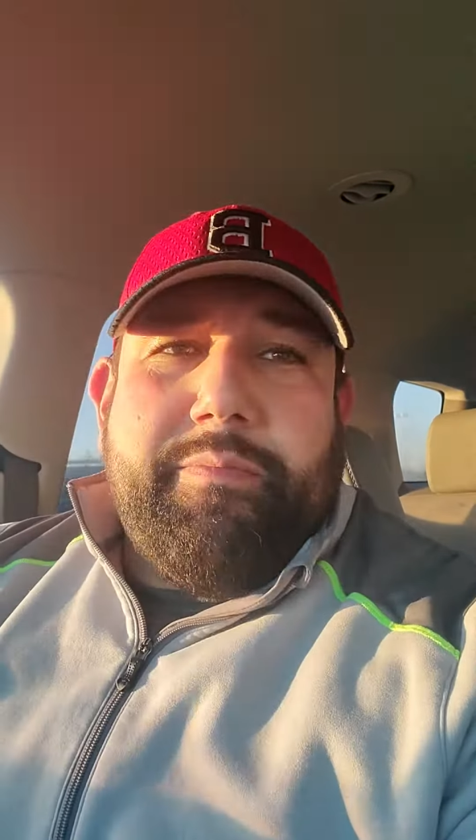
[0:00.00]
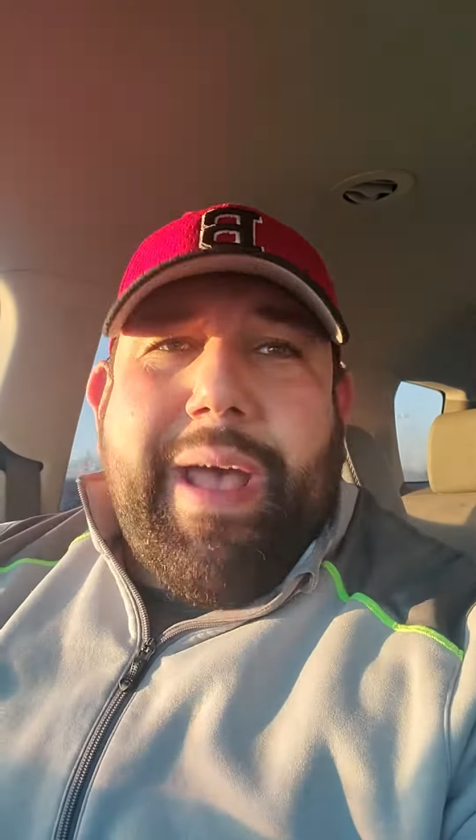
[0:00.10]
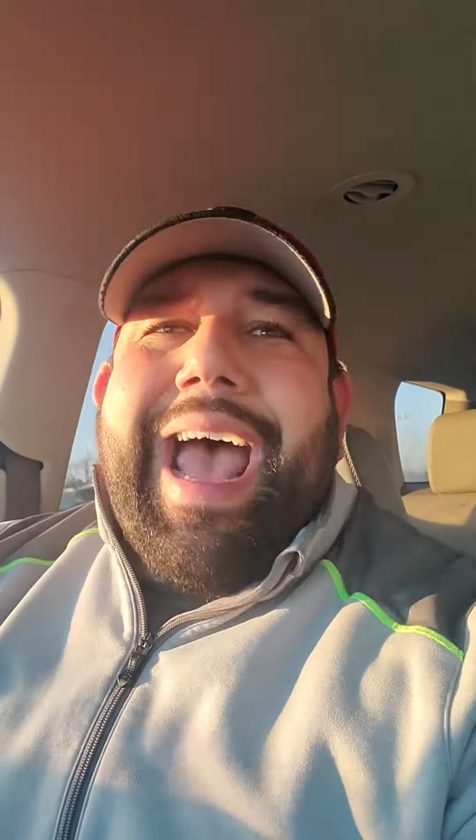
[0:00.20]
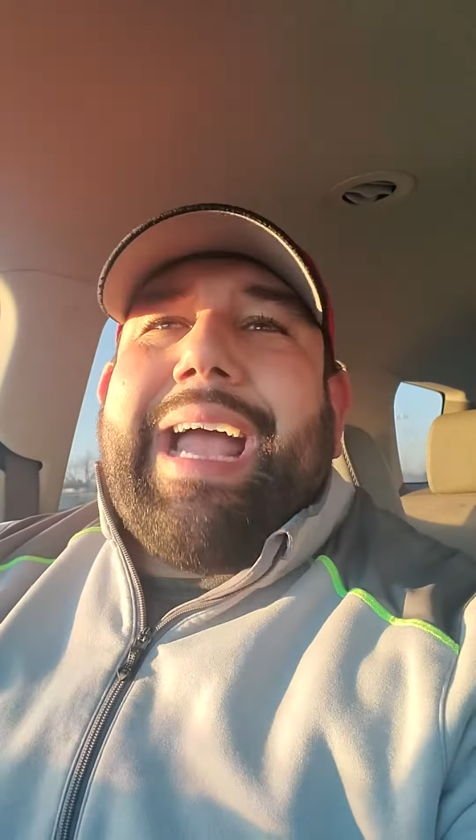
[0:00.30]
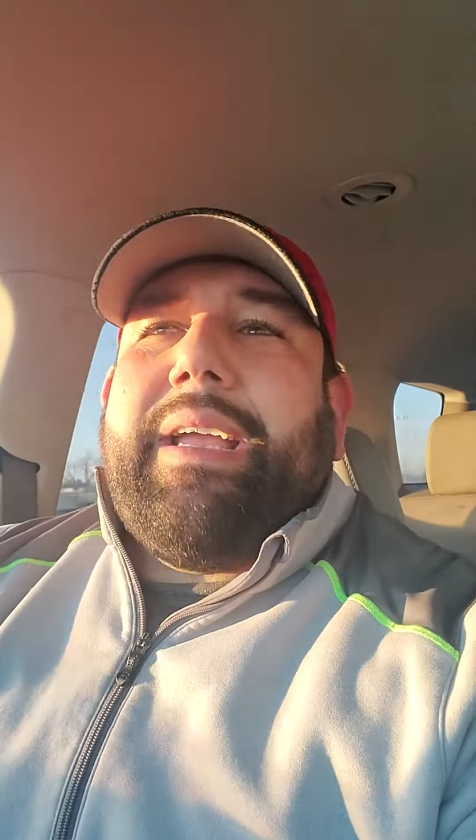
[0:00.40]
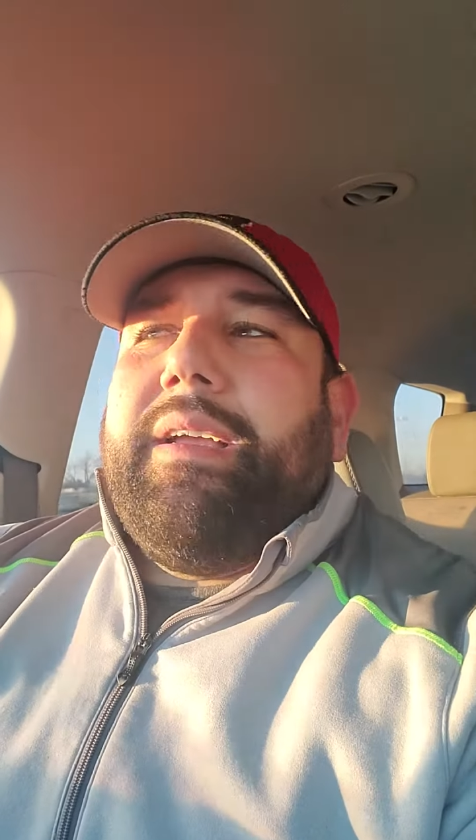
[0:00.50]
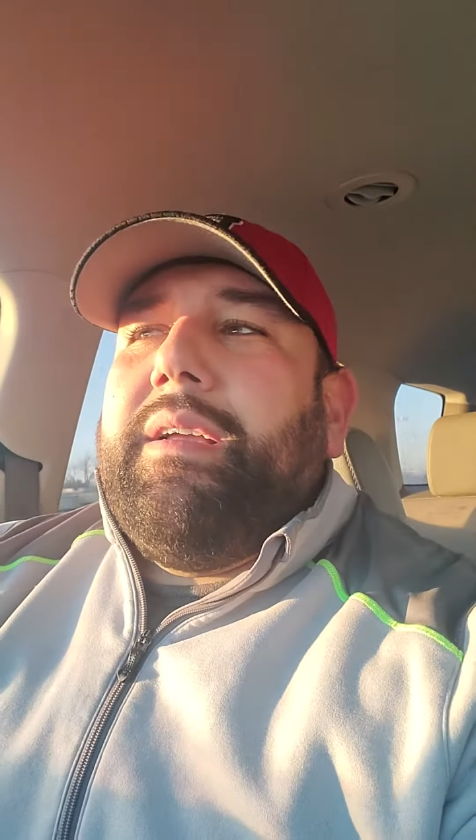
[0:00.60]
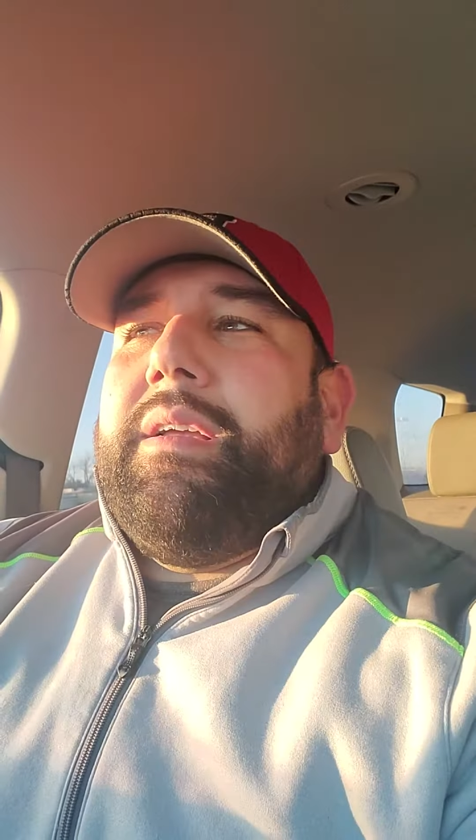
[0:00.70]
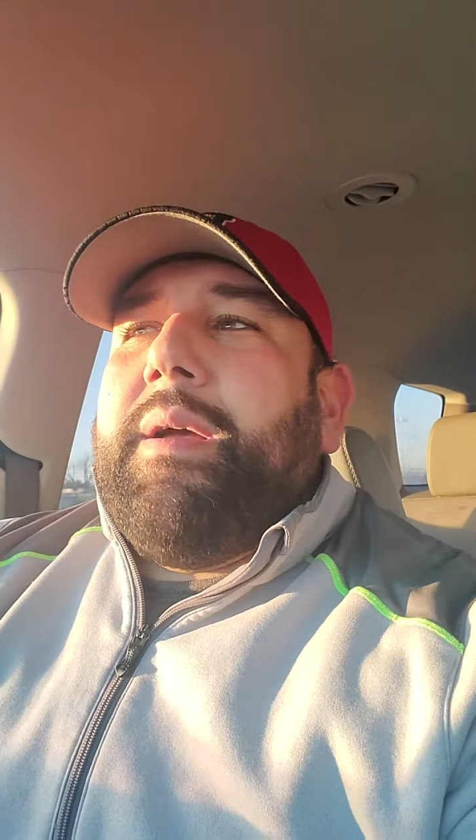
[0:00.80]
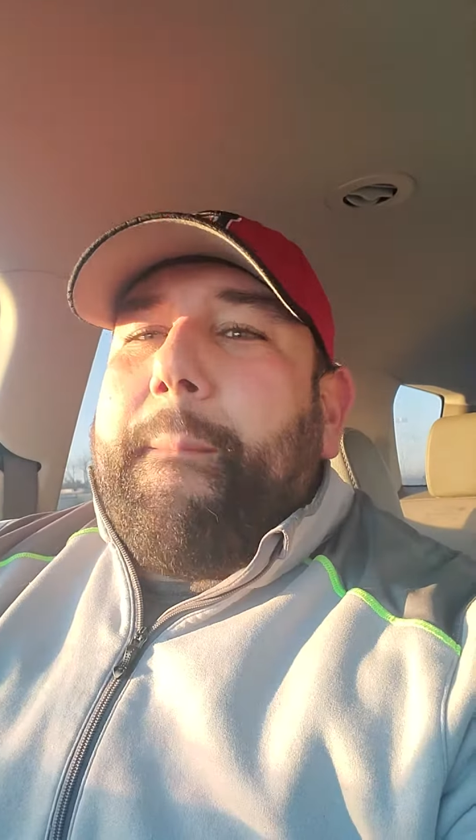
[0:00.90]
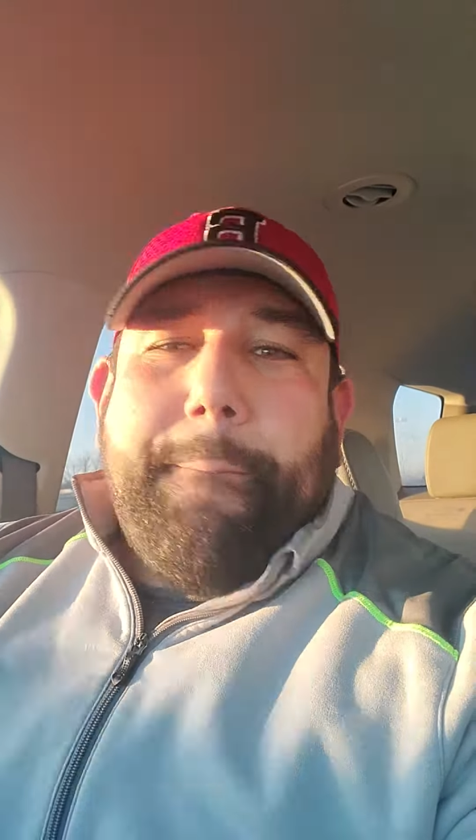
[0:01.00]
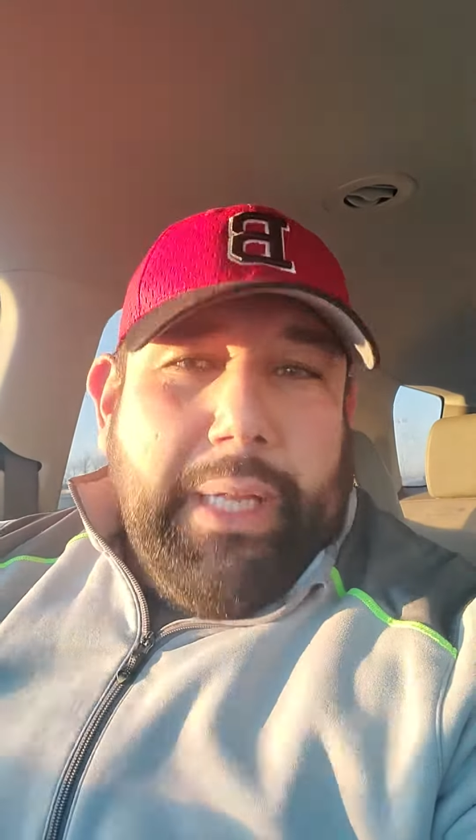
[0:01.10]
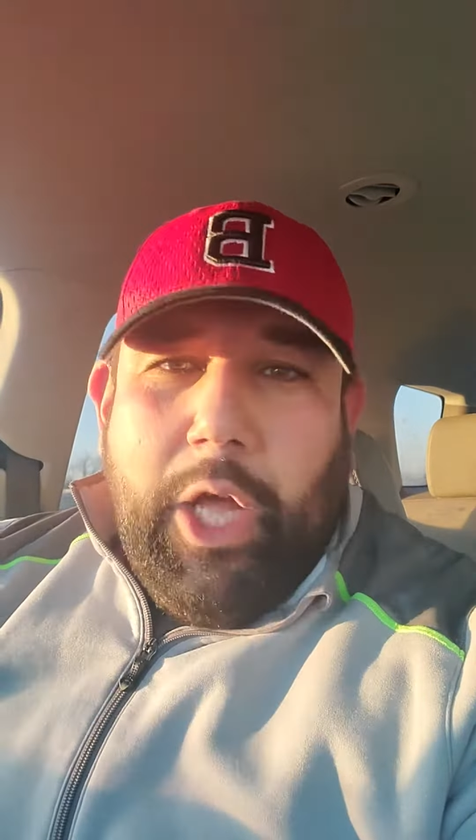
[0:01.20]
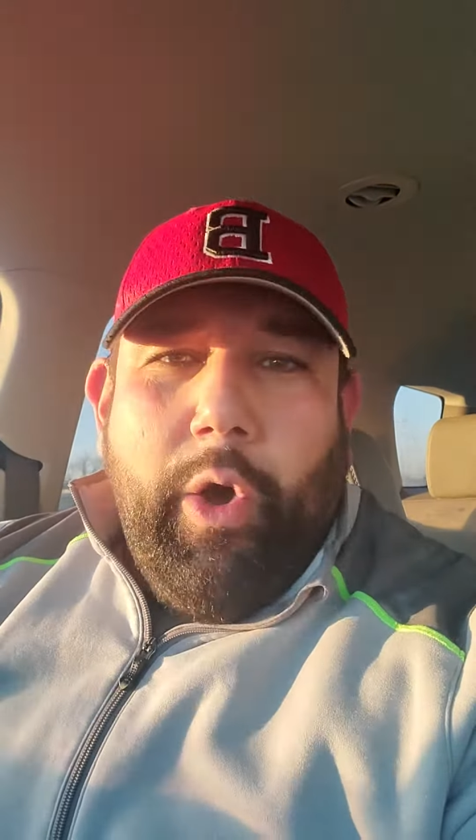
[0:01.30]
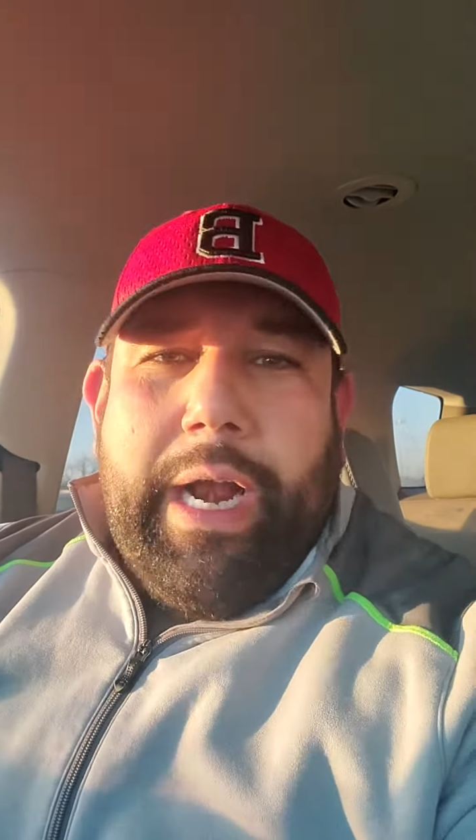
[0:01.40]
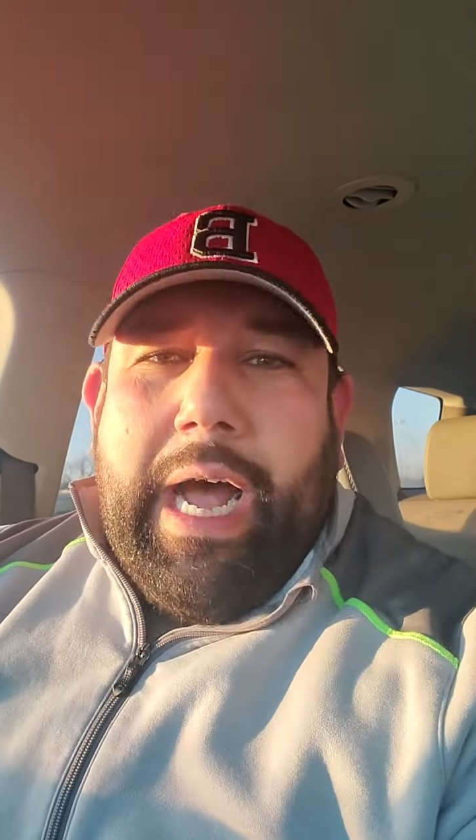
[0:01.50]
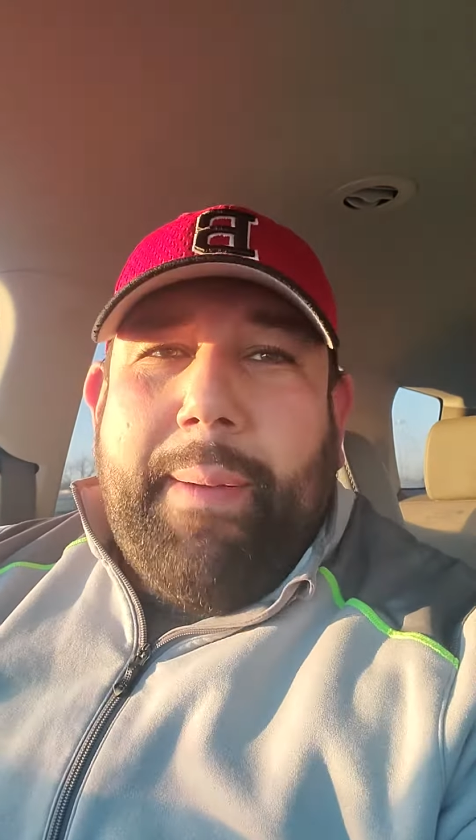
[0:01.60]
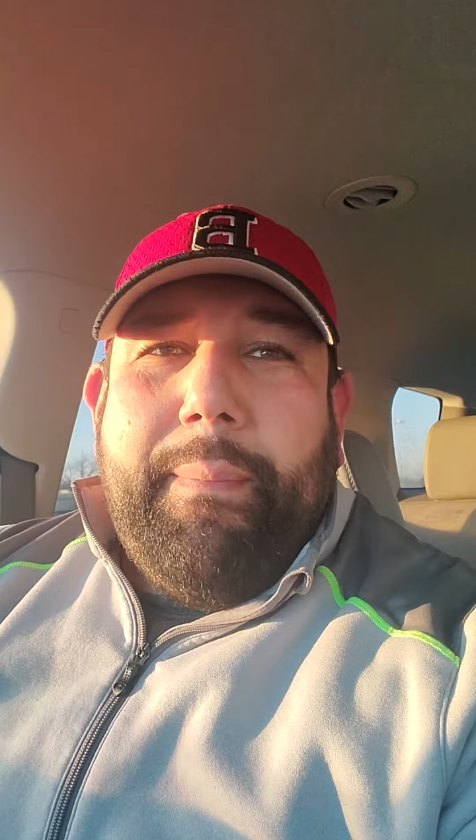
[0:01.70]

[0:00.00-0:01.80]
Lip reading: back, blew it up.